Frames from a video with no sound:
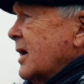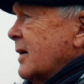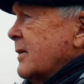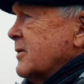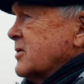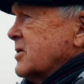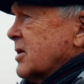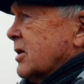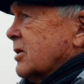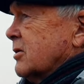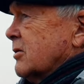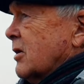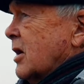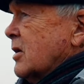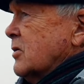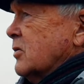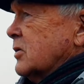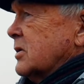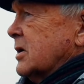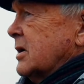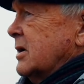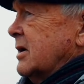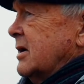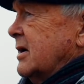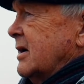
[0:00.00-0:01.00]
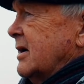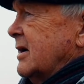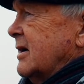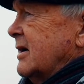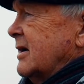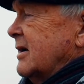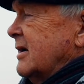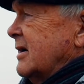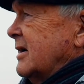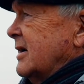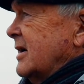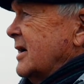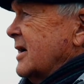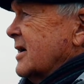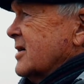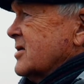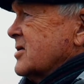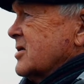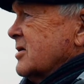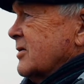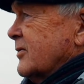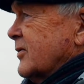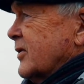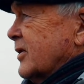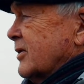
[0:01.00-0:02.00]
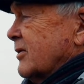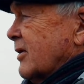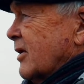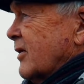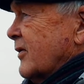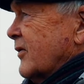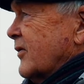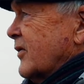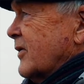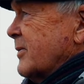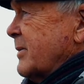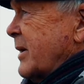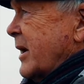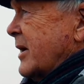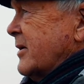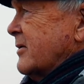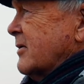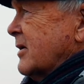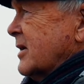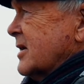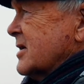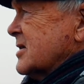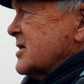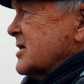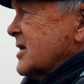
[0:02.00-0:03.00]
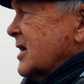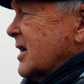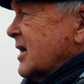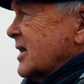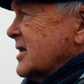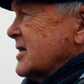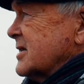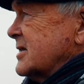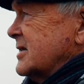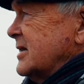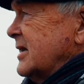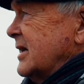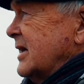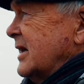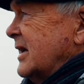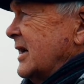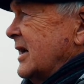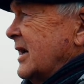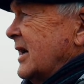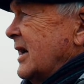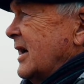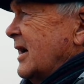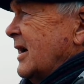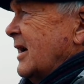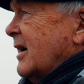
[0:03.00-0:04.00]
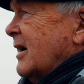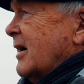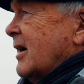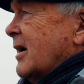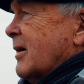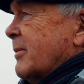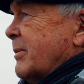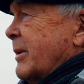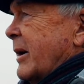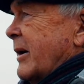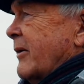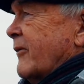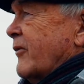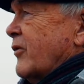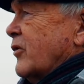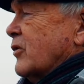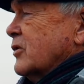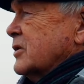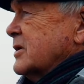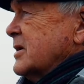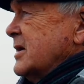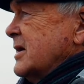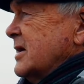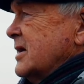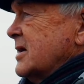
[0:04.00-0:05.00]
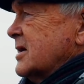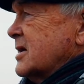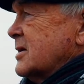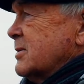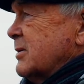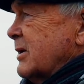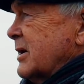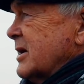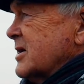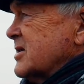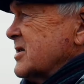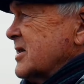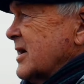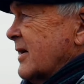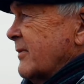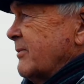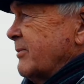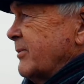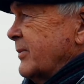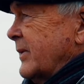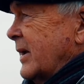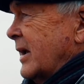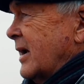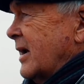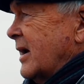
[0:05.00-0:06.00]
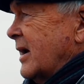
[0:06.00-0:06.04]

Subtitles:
It was a groat, a silver groat from Henry VI, about 1427.